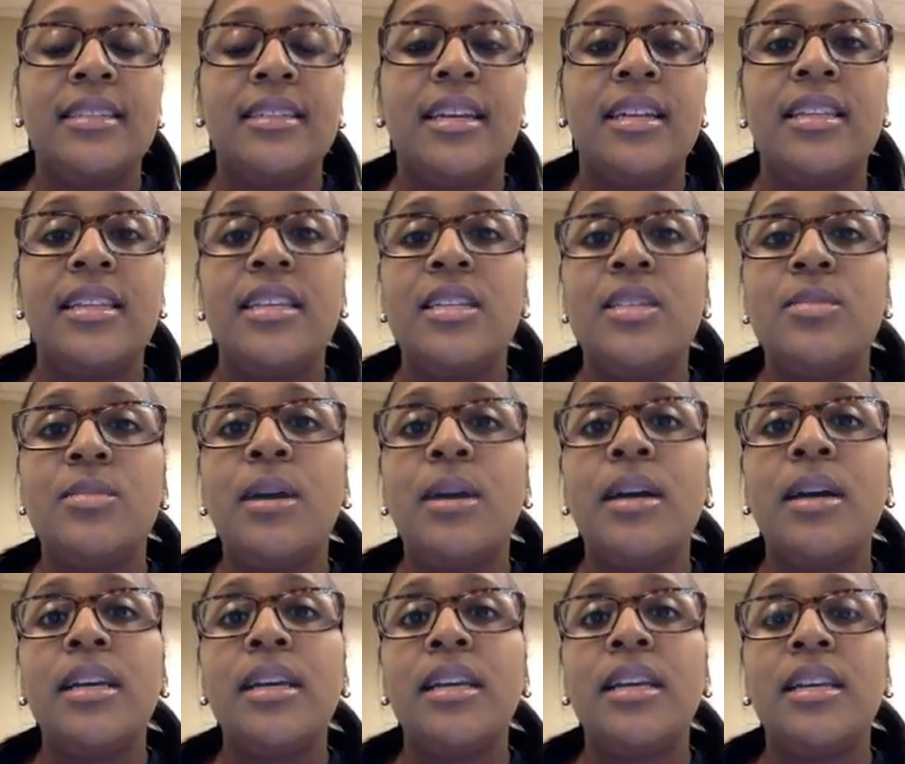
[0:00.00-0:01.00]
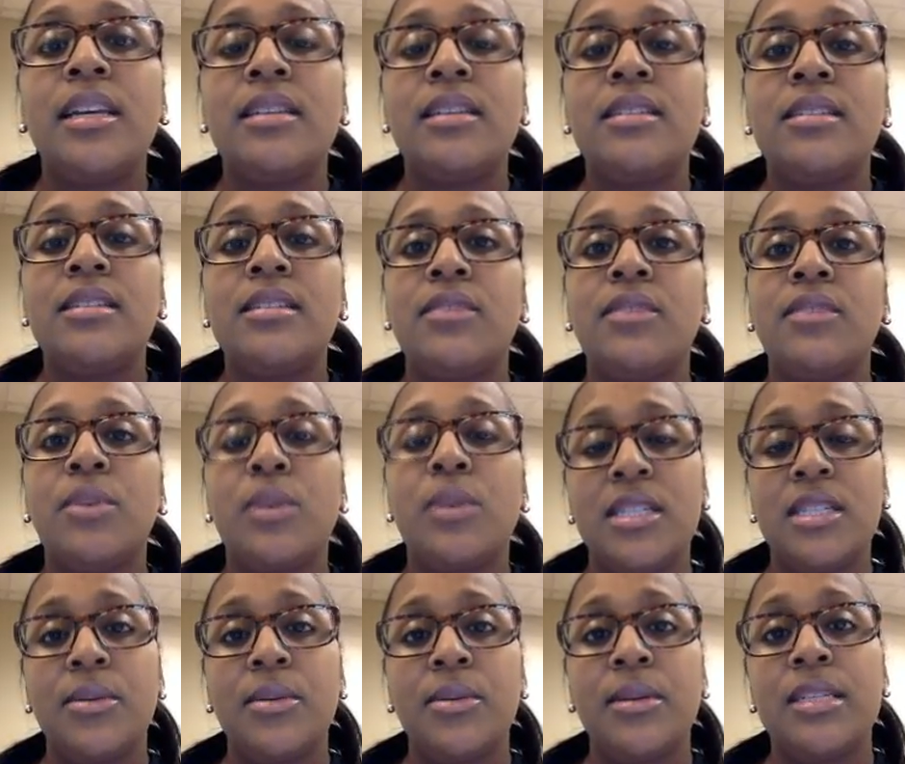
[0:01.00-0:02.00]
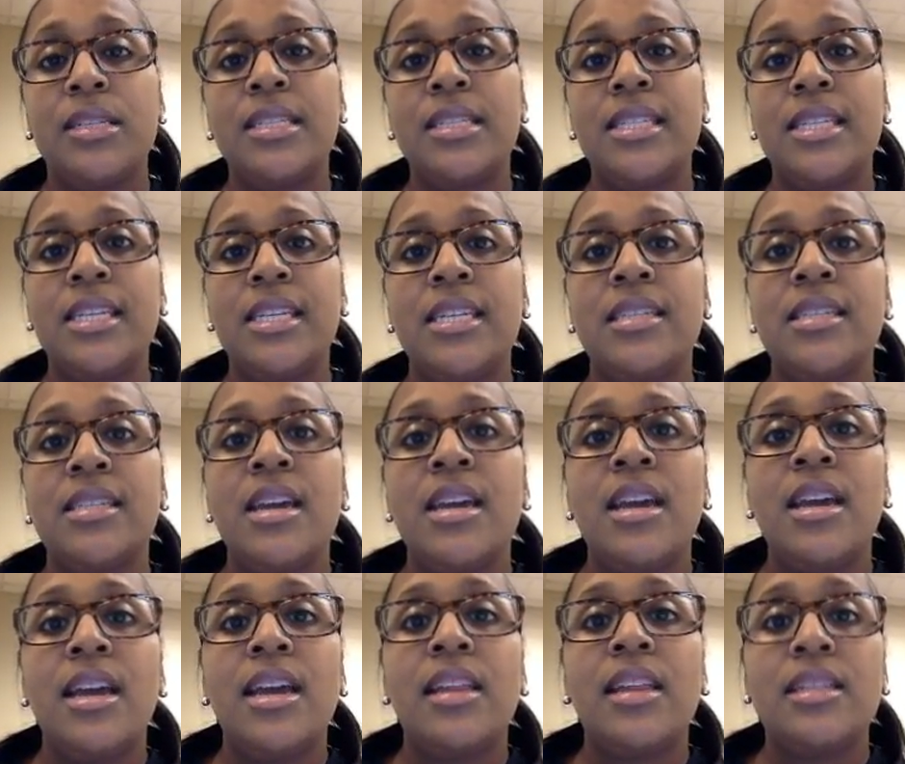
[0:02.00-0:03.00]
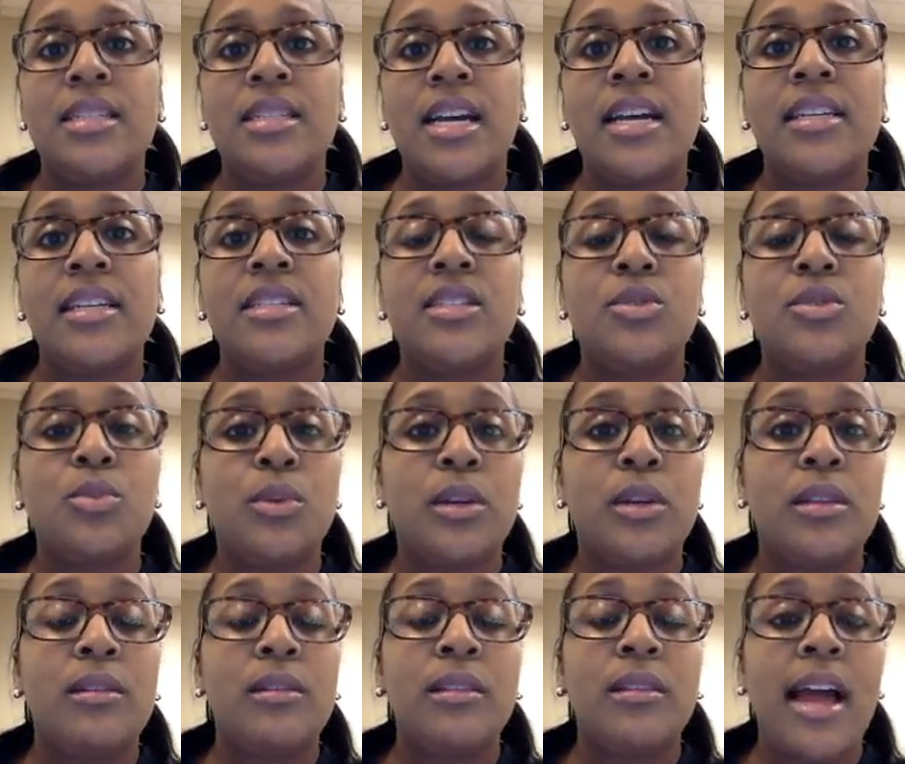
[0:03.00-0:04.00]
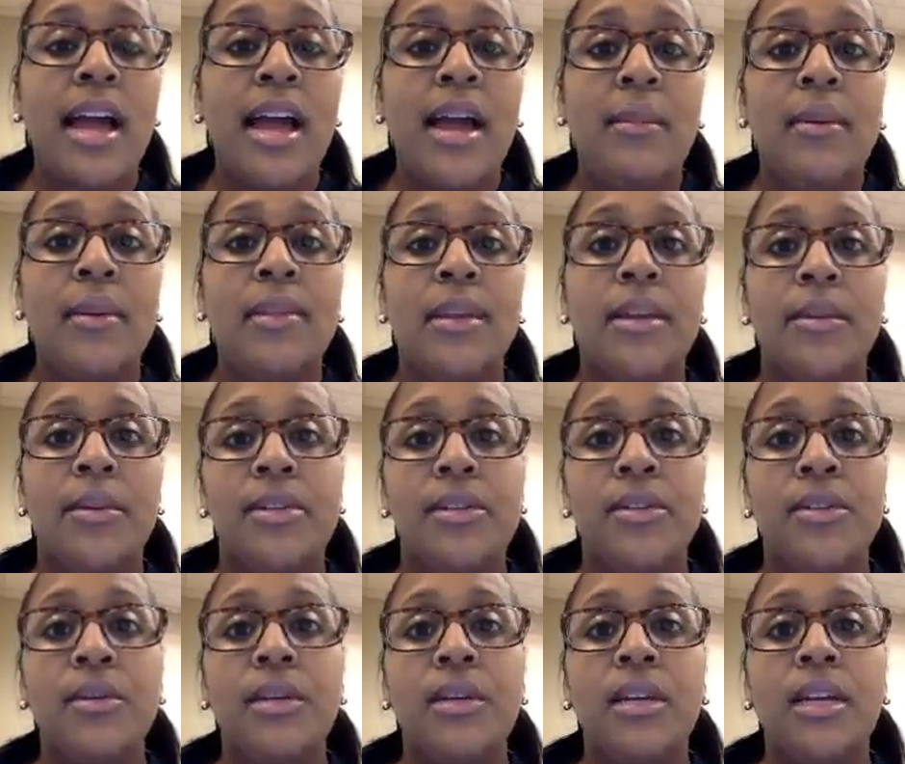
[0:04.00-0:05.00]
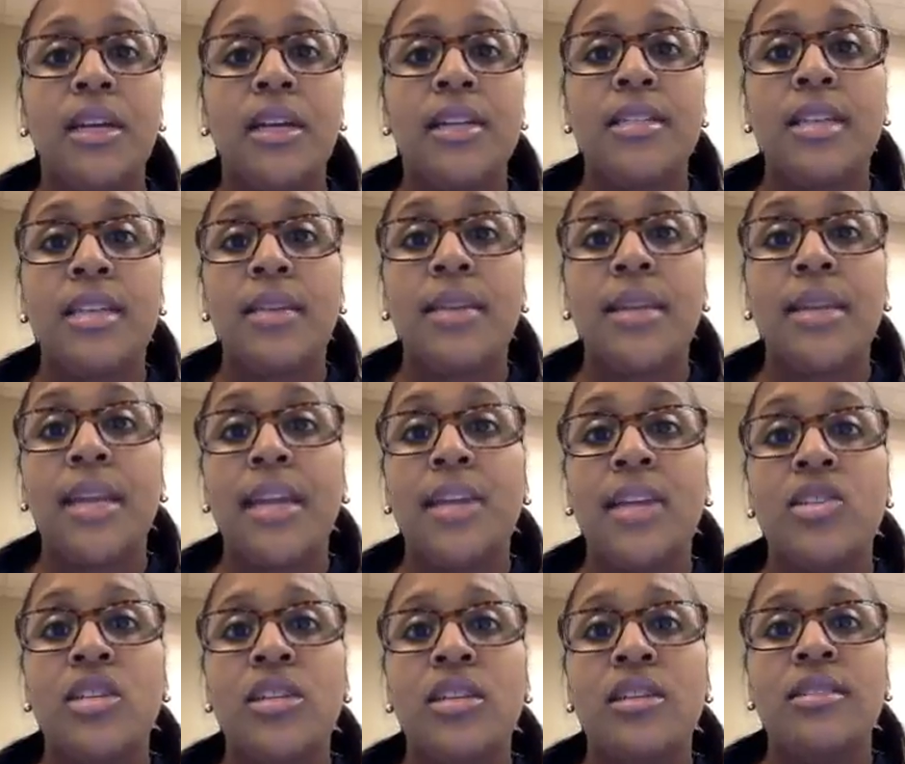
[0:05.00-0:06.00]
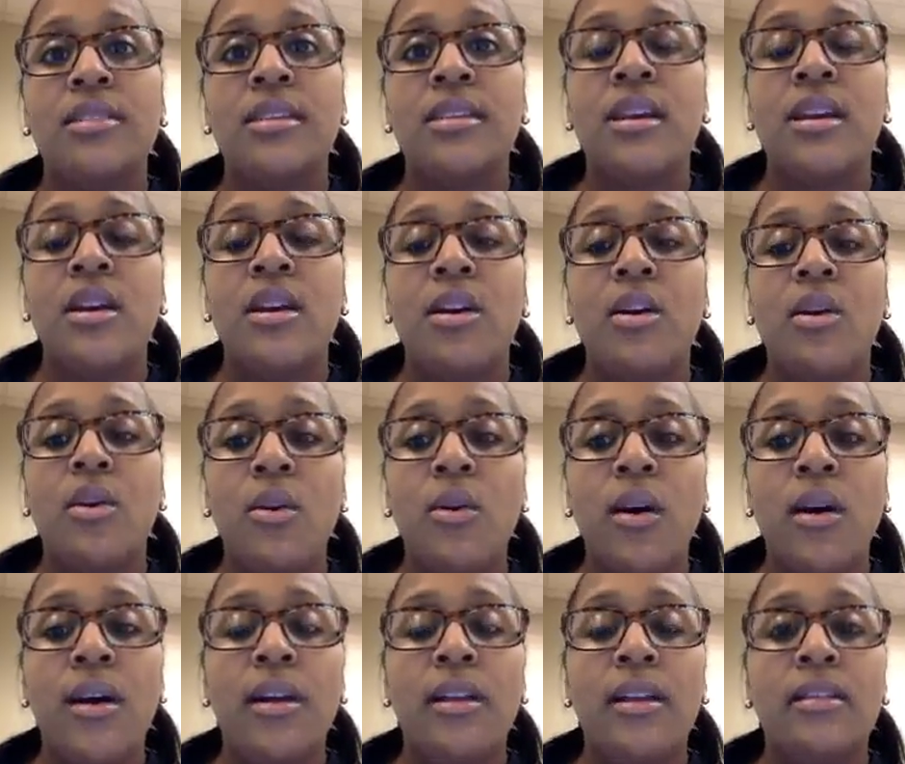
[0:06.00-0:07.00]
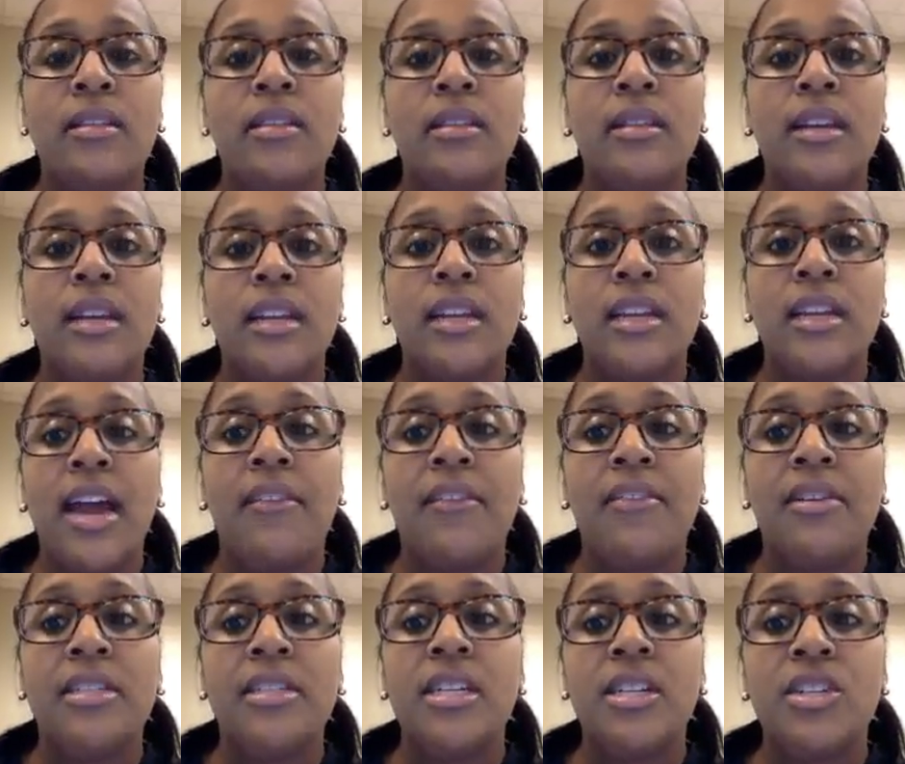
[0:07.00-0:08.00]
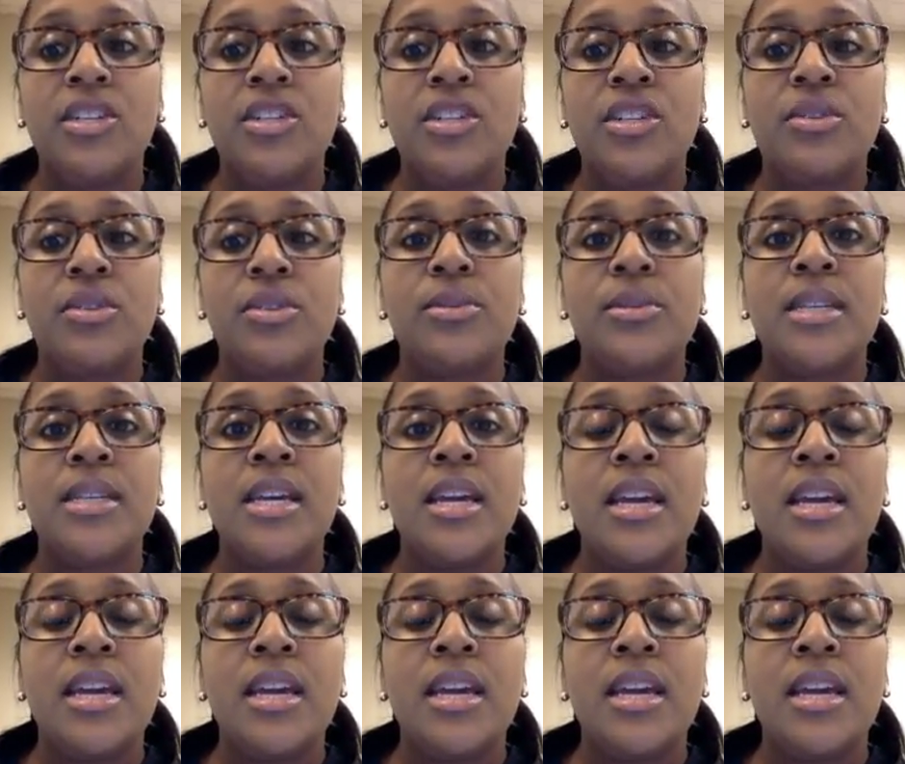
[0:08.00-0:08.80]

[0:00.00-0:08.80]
And these monkeys, of course, they were deceased, and the scientists were in the lab and they were doing examinations on the cadaver tissues,